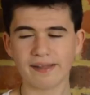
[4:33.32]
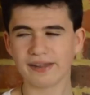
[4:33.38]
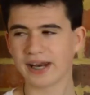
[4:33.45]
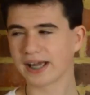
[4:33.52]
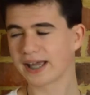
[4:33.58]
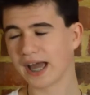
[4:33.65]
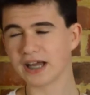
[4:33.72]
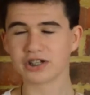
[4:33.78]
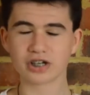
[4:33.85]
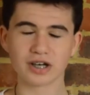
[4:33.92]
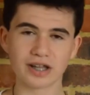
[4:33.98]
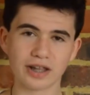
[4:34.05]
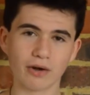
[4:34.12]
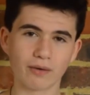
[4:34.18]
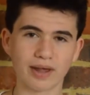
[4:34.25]
And then
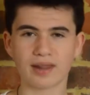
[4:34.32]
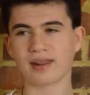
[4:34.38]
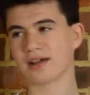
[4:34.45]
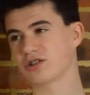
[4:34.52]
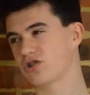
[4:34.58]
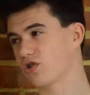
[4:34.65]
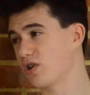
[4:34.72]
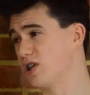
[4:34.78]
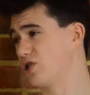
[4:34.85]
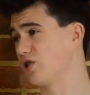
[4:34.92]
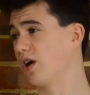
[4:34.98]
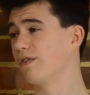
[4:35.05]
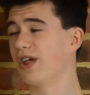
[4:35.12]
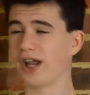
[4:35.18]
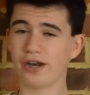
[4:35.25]
occasionally you'll get that
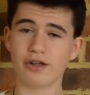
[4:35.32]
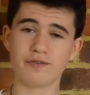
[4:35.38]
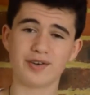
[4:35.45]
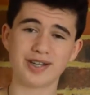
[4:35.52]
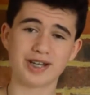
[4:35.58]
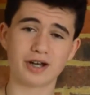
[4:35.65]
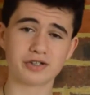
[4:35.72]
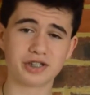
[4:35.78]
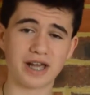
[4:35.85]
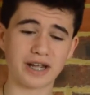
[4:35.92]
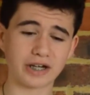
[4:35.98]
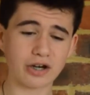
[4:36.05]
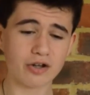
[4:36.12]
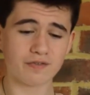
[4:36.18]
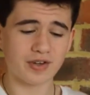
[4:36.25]
screenshot of their new video
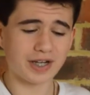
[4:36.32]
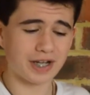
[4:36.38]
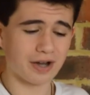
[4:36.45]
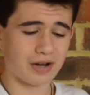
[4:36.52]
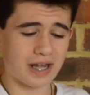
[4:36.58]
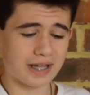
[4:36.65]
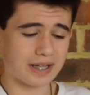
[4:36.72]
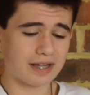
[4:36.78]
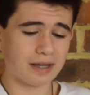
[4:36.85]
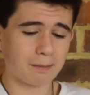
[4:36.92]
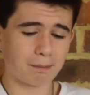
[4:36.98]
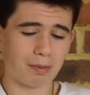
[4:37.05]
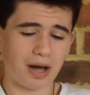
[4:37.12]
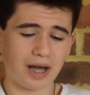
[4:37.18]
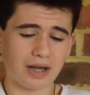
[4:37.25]
saying, new video link in the
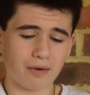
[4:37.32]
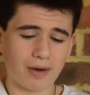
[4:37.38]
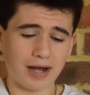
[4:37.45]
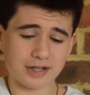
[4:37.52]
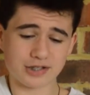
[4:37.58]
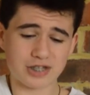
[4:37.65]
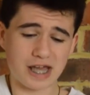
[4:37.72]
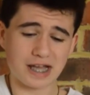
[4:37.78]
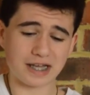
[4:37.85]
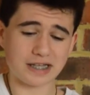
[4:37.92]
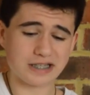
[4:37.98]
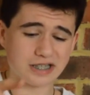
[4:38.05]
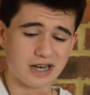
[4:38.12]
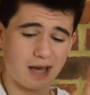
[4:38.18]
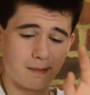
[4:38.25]
bio, hashtag
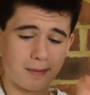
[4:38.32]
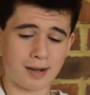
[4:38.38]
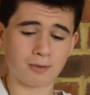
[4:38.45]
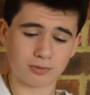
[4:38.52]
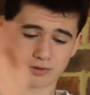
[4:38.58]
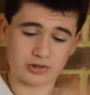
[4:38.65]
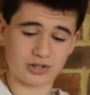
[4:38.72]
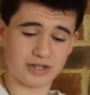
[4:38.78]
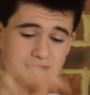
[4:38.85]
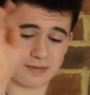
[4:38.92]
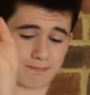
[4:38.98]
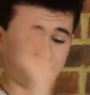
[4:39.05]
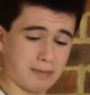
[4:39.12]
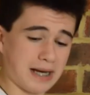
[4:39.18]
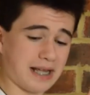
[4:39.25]
internet mount
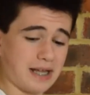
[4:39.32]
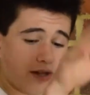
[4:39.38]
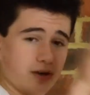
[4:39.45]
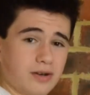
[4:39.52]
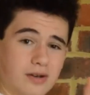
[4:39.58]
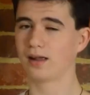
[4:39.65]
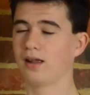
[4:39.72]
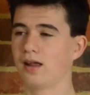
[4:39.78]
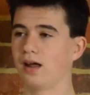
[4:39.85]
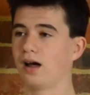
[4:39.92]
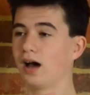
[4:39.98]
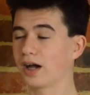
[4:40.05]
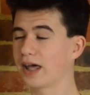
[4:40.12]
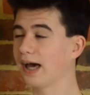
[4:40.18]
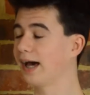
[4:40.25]
6 million.
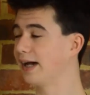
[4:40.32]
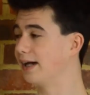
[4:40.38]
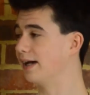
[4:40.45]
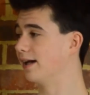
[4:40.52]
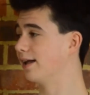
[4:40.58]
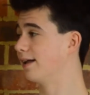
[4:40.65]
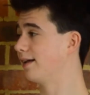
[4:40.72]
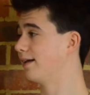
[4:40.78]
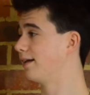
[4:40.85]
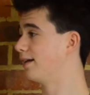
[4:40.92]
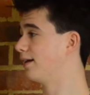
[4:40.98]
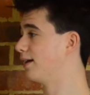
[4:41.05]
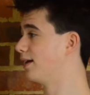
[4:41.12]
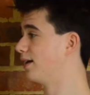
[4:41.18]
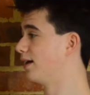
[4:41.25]
Okay,
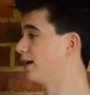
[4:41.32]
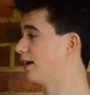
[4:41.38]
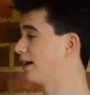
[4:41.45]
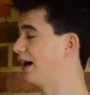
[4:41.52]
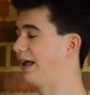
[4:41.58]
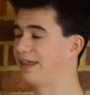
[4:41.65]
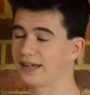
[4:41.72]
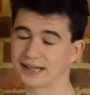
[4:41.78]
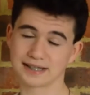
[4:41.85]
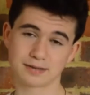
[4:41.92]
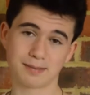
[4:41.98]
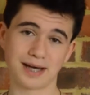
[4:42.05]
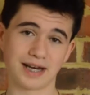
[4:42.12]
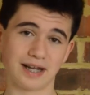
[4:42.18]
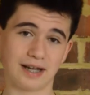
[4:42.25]
I think that's
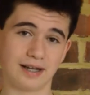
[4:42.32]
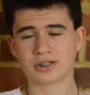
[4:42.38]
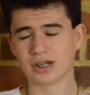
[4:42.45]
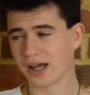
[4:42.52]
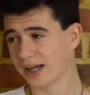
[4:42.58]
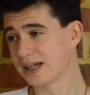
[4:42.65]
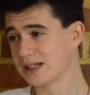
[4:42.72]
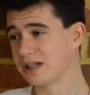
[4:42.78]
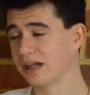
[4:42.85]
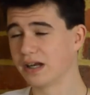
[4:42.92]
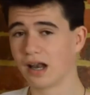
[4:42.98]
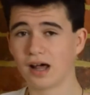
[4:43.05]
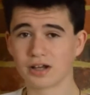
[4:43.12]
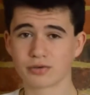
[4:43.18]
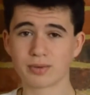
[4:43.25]
about it. So like I
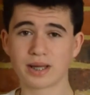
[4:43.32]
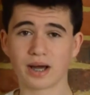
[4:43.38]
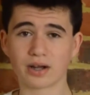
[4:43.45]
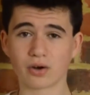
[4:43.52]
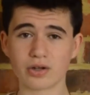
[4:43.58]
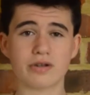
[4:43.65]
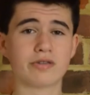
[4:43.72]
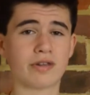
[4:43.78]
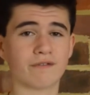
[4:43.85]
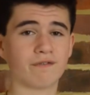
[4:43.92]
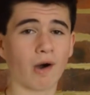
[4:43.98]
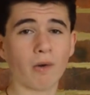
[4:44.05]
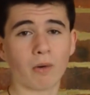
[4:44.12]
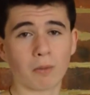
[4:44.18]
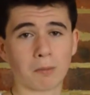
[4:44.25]
said last week, I got you to
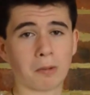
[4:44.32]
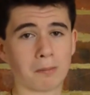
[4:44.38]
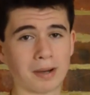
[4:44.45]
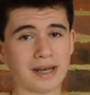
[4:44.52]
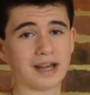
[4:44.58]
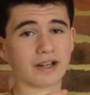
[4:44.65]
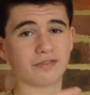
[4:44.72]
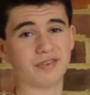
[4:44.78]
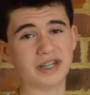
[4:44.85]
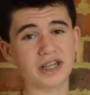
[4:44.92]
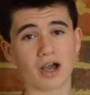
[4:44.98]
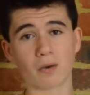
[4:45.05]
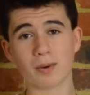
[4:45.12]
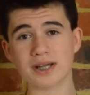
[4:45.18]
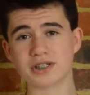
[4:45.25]
vote on what my next
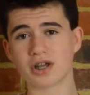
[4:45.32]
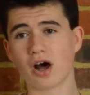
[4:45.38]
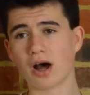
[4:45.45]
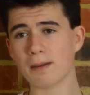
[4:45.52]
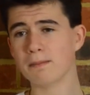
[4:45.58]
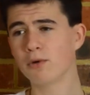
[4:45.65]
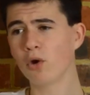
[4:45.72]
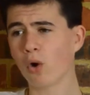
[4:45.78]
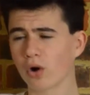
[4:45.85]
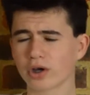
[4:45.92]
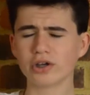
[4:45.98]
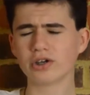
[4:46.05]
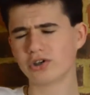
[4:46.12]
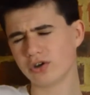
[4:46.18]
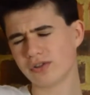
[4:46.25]
video is. I'm not
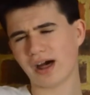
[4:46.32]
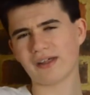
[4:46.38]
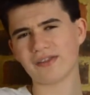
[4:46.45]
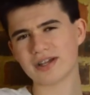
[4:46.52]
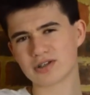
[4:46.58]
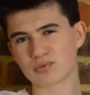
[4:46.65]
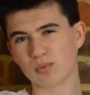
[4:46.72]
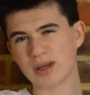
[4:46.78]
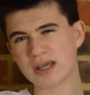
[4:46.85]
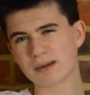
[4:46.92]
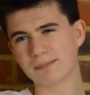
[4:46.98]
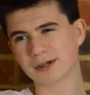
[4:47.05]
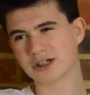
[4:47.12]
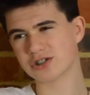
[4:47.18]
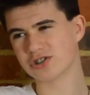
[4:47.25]
gonna do that this
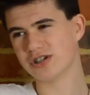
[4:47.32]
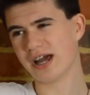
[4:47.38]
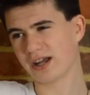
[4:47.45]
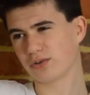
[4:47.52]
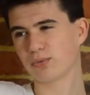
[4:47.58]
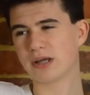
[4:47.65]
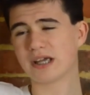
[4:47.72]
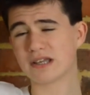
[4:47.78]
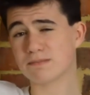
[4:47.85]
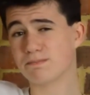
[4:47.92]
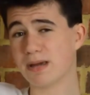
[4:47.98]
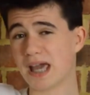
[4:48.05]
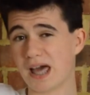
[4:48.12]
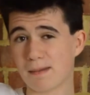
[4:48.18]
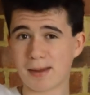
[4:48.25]
week because next week is
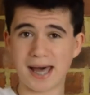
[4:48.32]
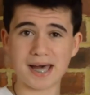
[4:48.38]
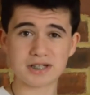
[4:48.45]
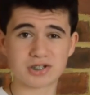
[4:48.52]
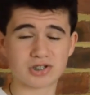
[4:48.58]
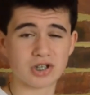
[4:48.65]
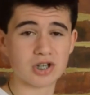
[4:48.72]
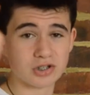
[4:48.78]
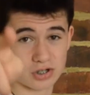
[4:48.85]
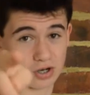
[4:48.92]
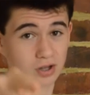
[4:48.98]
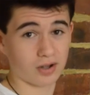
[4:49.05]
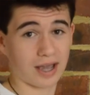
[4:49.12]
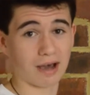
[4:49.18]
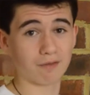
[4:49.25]
BMS, so
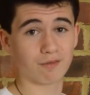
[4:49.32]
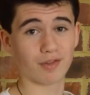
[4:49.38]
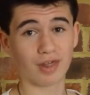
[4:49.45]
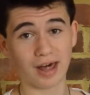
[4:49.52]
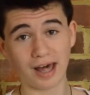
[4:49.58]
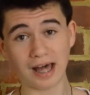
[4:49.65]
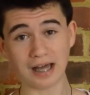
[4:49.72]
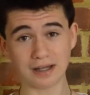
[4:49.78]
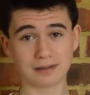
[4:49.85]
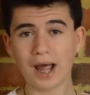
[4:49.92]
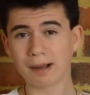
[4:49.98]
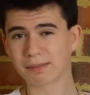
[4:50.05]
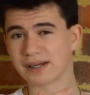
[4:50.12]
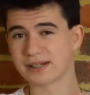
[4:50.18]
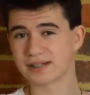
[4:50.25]
look out for that.
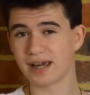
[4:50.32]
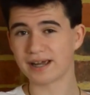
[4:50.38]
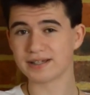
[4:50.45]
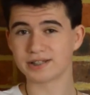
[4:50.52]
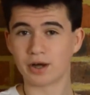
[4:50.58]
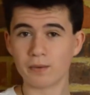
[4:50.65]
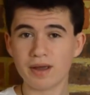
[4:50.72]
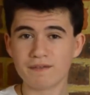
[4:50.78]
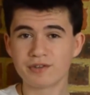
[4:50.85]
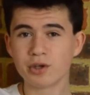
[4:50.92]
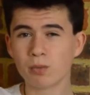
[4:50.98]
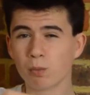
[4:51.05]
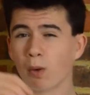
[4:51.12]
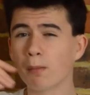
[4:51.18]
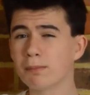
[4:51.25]
What I'm gonna say is though, if
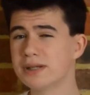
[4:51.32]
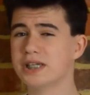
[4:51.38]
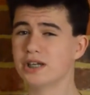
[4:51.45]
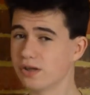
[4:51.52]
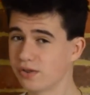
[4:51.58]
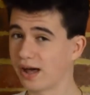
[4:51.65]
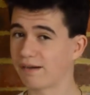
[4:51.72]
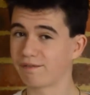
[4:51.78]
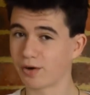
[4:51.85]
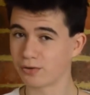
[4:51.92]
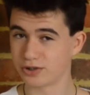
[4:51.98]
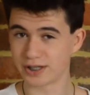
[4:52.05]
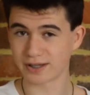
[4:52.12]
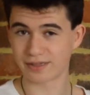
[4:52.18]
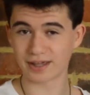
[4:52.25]
you want me to do that
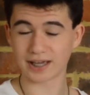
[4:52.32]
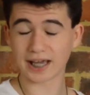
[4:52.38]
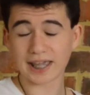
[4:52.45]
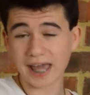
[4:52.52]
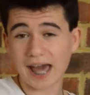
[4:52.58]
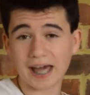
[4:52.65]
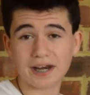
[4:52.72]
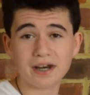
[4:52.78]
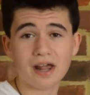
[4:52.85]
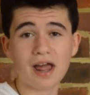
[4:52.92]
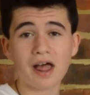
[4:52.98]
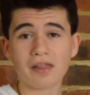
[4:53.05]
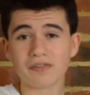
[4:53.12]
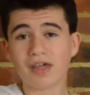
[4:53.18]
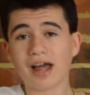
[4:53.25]
voting thing again,
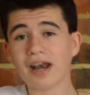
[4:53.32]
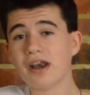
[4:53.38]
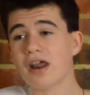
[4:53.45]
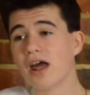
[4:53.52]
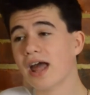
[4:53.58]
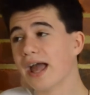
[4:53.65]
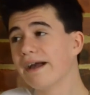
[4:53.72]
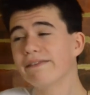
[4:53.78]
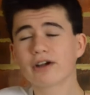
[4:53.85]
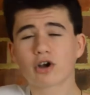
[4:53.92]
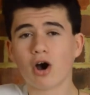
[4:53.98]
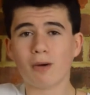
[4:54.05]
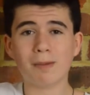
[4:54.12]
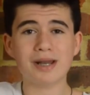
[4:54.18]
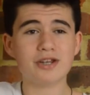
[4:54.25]
then in the
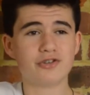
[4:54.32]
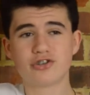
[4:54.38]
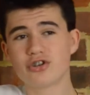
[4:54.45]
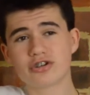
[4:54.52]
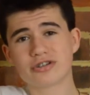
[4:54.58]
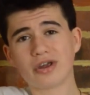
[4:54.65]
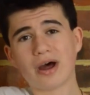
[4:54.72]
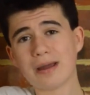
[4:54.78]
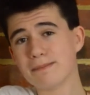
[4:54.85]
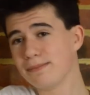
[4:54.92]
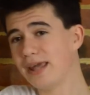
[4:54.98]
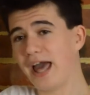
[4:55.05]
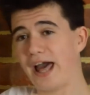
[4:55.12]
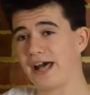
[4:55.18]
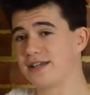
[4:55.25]
comments, just type
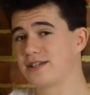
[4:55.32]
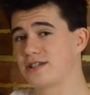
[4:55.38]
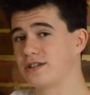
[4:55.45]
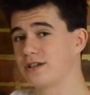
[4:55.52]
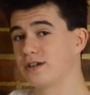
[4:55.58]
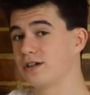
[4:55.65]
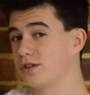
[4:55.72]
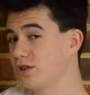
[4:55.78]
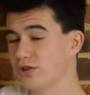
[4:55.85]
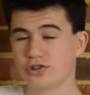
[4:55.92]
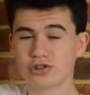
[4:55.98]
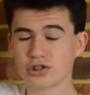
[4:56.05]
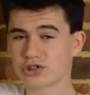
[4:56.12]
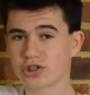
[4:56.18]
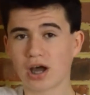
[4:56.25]
yes.
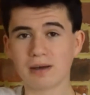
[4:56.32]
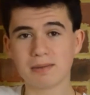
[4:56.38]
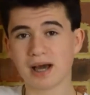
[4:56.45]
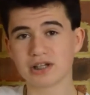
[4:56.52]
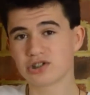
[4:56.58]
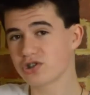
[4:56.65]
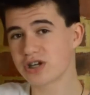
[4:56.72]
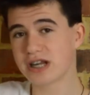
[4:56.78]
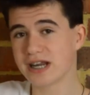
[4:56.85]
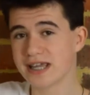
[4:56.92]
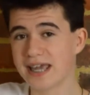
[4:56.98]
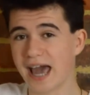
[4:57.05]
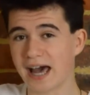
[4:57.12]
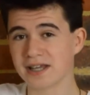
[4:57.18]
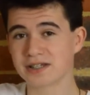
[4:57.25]
Just type, I just need a
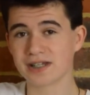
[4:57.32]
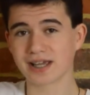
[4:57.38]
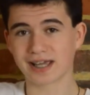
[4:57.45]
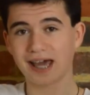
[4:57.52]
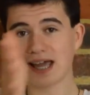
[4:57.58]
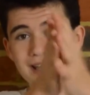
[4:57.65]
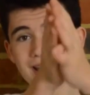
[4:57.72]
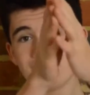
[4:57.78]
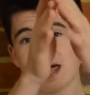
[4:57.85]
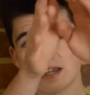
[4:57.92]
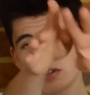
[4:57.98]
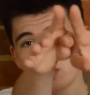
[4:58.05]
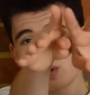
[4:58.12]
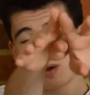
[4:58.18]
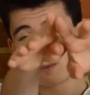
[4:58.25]
yes, okay?
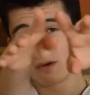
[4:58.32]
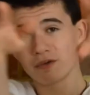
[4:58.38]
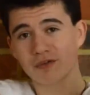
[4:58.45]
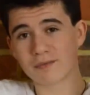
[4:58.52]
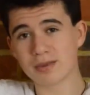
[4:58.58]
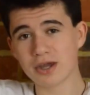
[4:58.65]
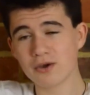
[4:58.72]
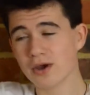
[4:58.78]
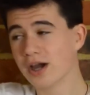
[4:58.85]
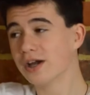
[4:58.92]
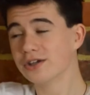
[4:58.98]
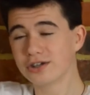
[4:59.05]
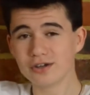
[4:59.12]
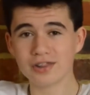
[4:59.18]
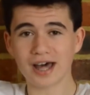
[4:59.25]
That's all I want from you,
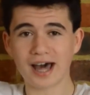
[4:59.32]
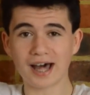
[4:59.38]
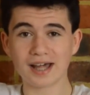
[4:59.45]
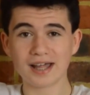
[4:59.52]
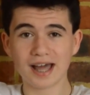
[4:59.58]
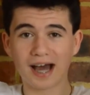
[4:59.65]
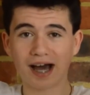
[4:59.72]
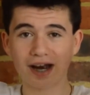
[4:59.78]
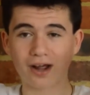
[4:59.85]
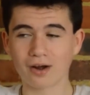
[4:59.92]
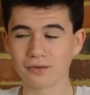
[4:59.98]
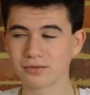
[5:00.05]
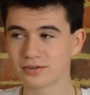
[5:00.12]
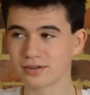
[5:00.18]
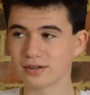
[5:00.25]
do that. and
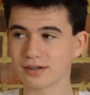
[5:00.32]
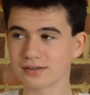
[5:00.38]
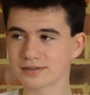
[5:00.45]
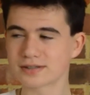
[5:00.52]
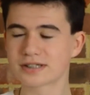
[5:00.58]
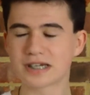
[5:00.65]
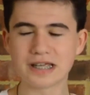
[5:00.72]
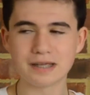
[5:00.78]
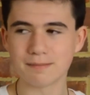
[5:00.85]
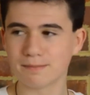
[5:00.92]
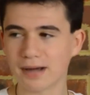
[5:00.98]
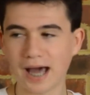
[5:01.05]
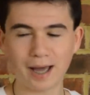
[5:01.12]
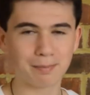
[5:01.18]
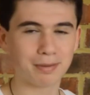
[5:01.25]
I'll
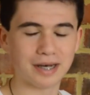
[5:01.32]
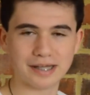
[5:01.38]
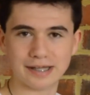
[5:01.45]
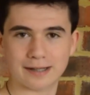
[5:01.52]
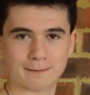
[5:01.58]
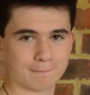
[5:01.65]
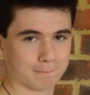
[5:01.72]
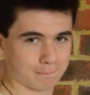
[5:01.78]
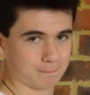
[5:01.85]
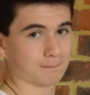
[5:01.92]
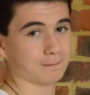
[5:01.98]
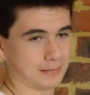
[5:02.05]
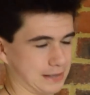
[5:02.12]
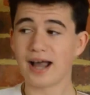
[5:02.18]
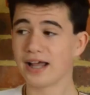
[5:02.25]
sleep happily.
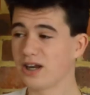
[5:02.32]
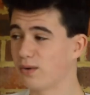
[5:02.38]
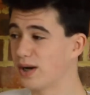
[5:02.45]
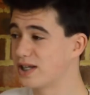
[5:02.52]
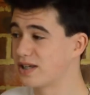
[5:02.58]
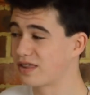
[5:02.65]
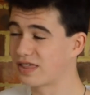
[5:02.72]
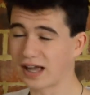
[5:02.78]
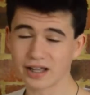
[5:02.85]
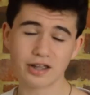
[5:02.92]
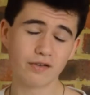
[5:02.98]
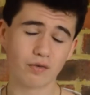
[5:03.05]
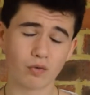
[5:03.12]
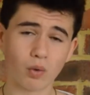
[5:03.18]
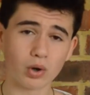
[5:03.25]
Anyway, so thank
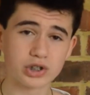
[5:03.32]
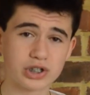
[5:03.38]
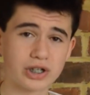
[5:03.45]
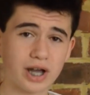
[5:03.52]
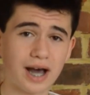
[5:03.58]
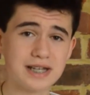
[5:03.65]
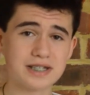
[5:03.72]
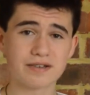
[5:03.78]
you for watching, guys.